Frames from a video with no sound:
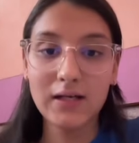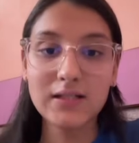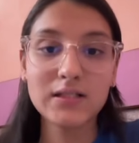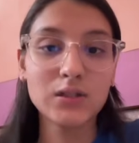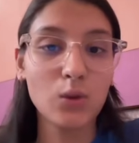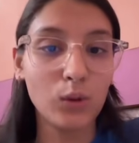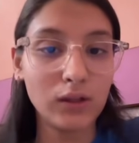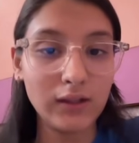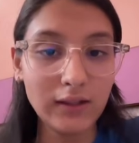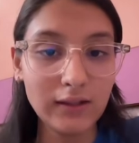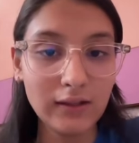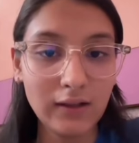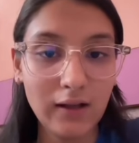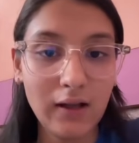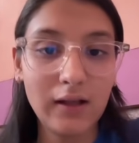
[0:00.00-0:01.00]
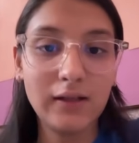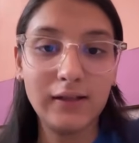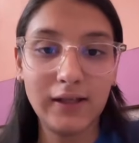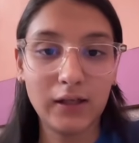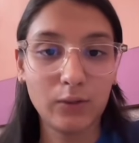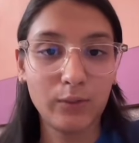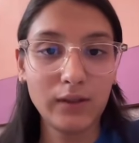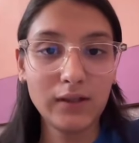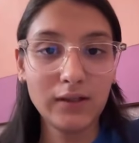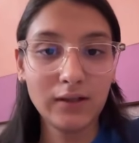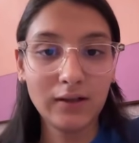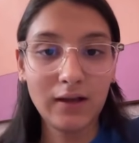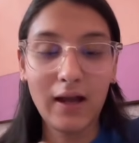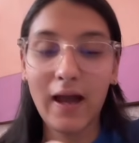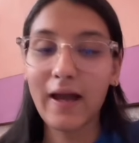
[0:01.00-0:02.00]
solid, liquid,
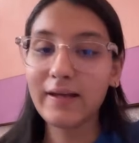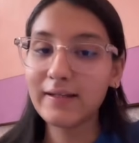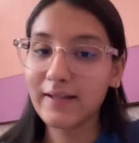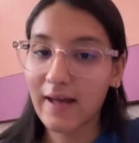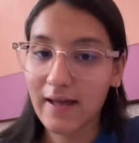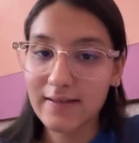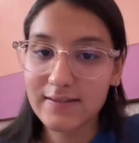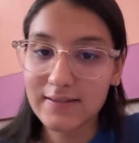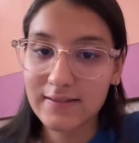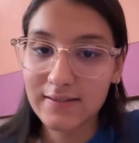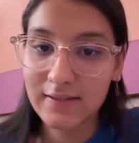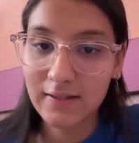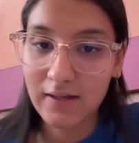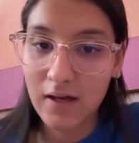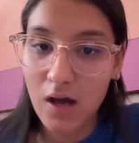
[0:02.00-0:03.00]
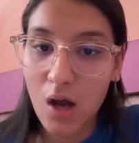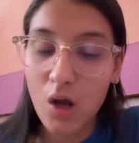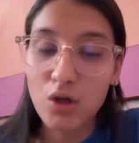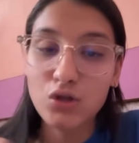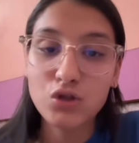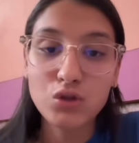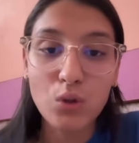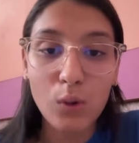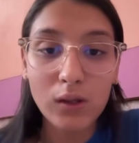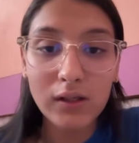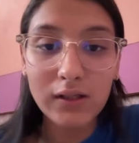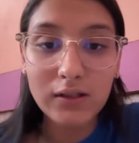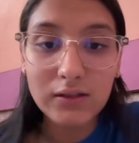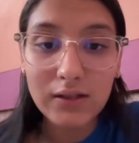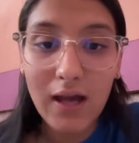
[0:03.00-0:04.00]
and gas.
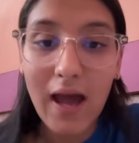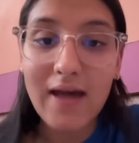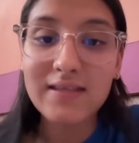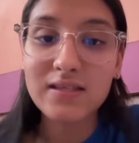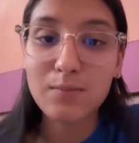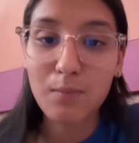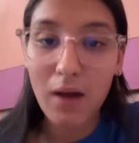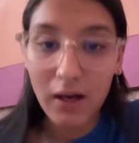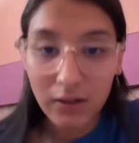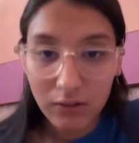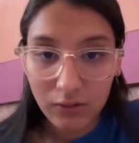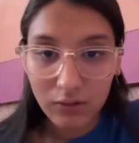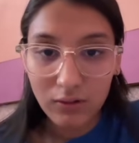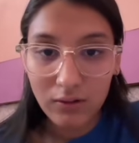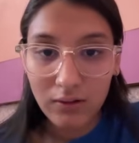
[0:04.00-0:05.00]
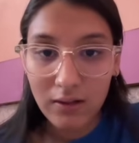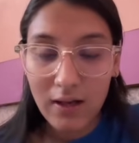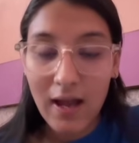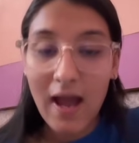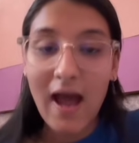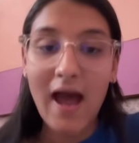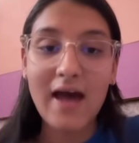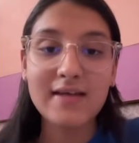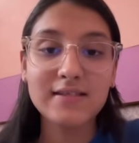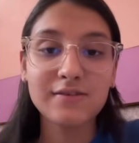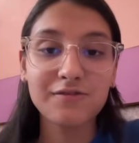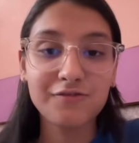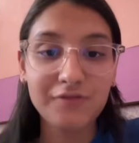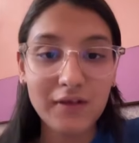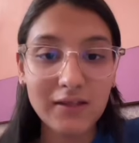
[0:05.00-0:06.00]
Solid as a matter has a
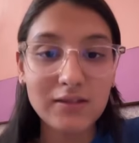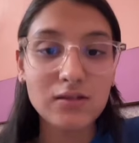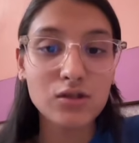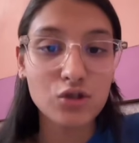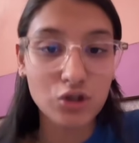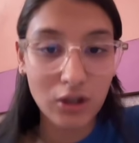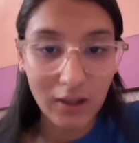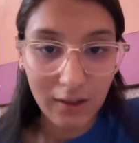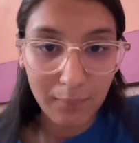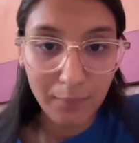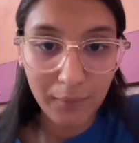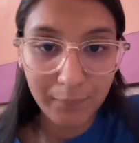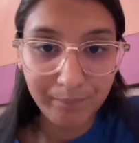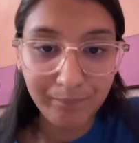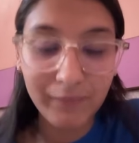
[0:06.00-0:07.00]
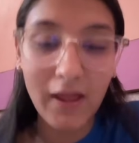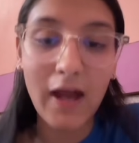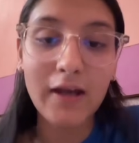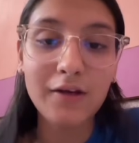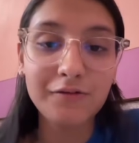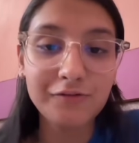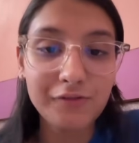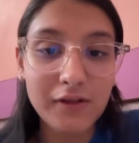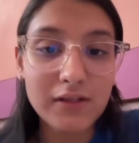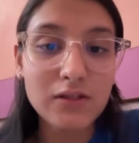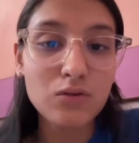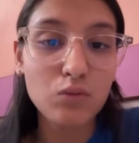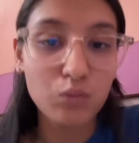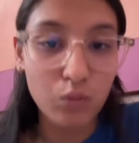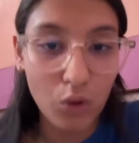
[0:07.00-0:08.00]
fixed shape and a fixed
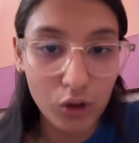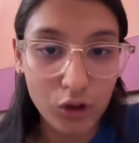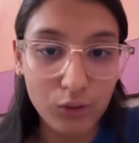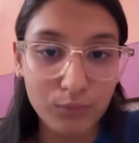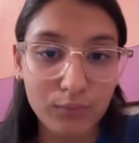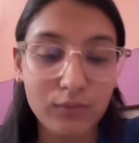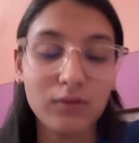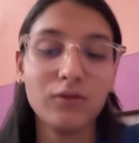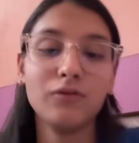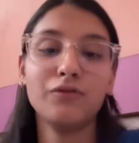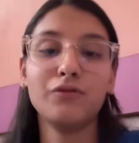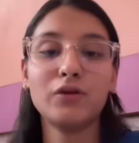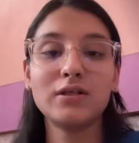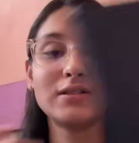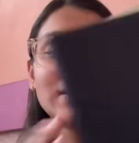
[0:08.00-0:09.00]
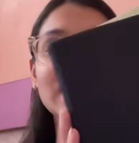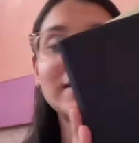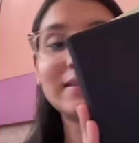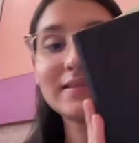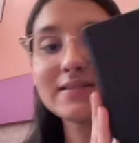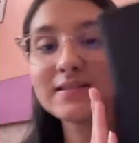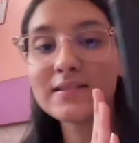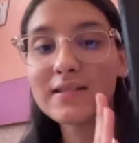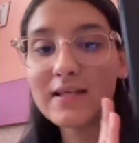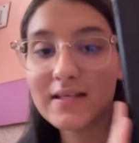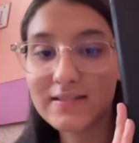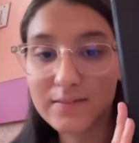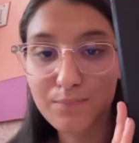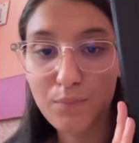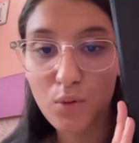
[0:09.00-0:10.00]
volume. For say this
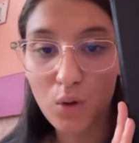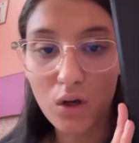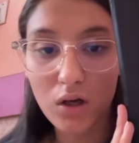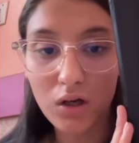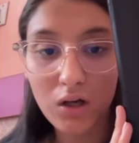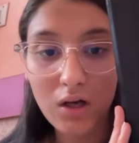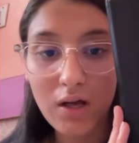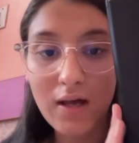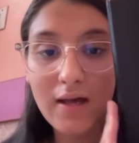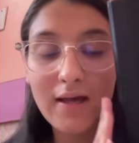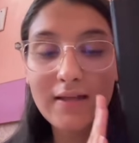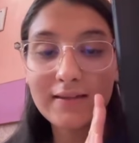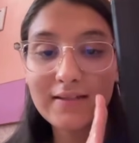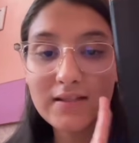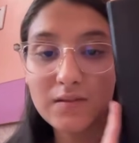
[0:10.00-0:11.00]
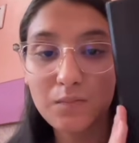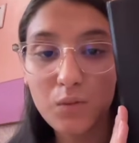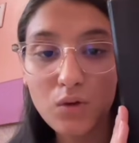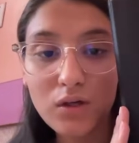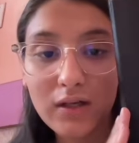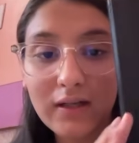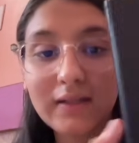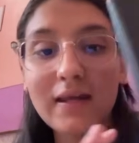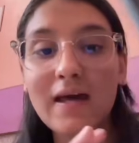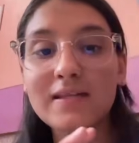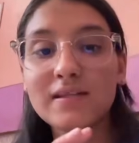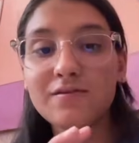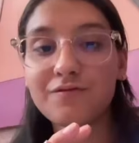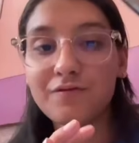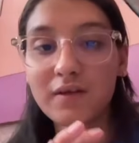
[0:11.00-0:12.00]
is a book. This book, it has
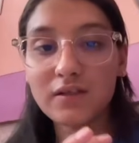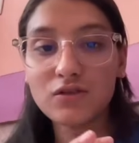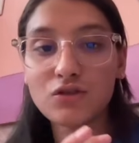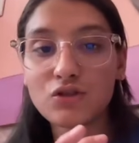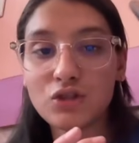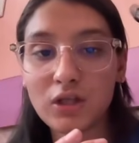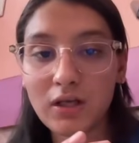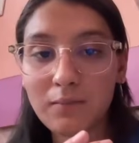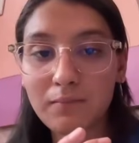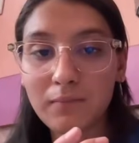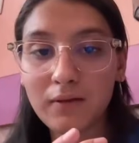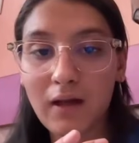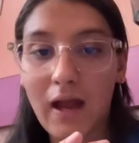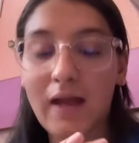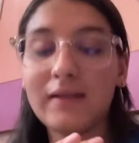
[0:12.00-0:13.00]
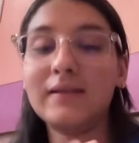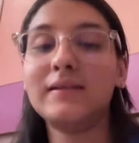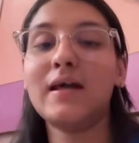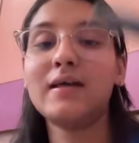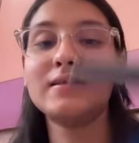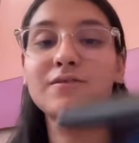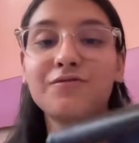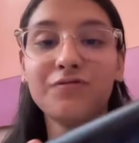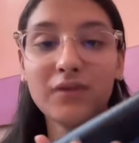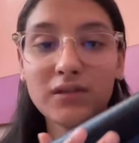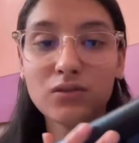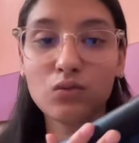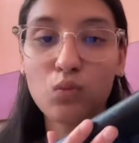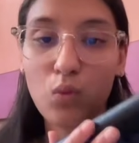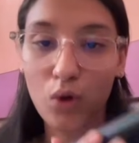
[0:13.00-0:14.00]
a fixed shape and it has a
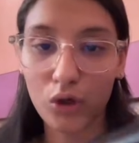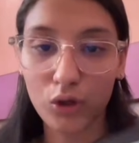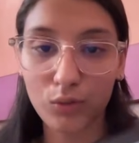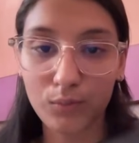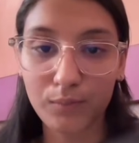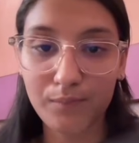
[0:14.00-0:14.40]
fixed volume.